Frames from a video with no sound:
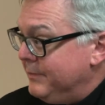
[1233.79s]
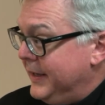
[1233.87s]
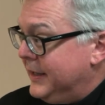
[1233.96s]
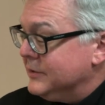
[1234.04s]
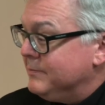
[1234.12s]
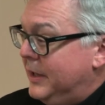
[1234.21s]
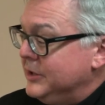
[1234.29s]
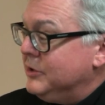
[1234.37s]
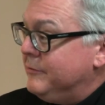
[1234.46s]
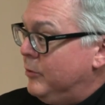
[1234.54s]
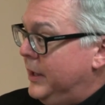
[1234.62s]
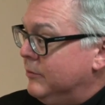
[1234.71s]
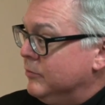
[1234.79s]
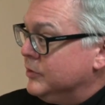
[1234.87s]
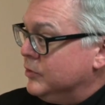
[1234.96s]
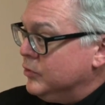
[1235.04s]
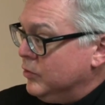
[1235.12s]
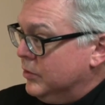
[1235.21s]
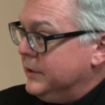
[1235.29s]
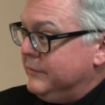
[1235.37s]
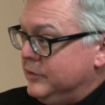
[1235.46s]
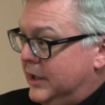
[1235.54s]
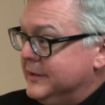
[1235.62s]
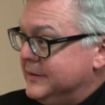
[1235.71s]
because much of what
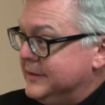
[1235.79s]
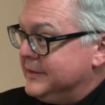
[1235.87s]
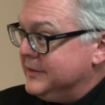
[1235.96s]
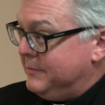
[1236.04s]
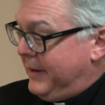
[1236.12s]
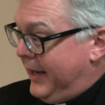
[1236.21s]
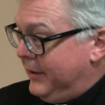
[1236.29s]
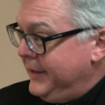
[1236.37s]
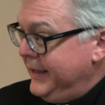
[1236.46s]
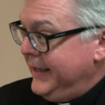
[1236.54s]
restorative justice is about